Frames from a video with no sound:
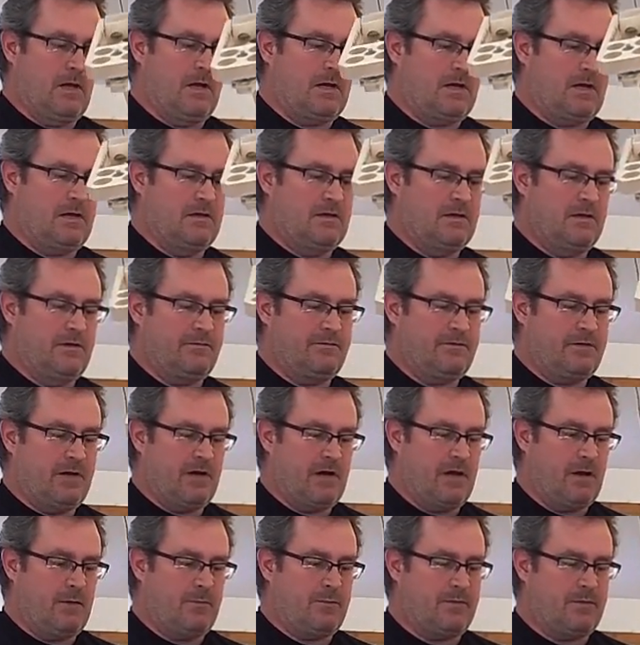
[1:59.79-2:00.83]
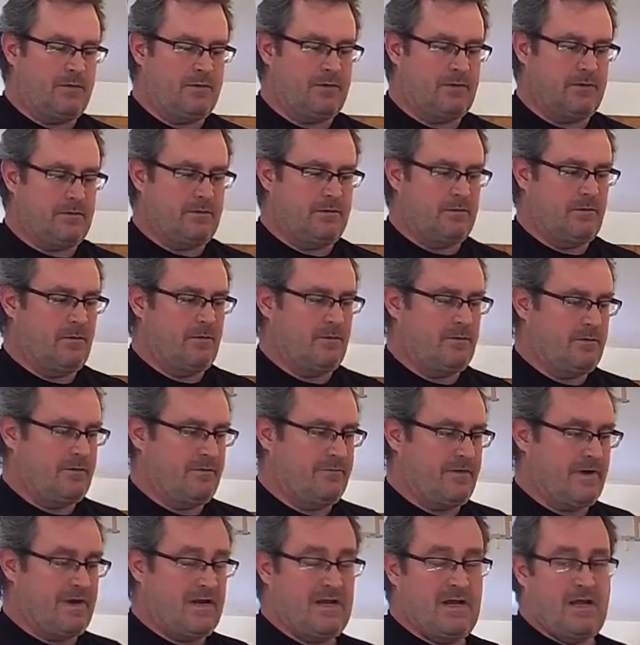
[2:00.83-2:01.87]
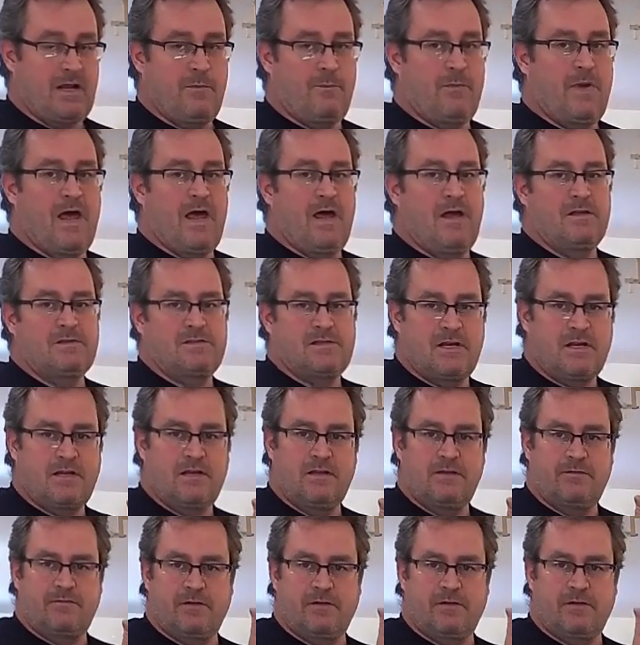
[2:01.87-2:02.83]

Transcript: I can lift it up. No, if I can get it balanced, I can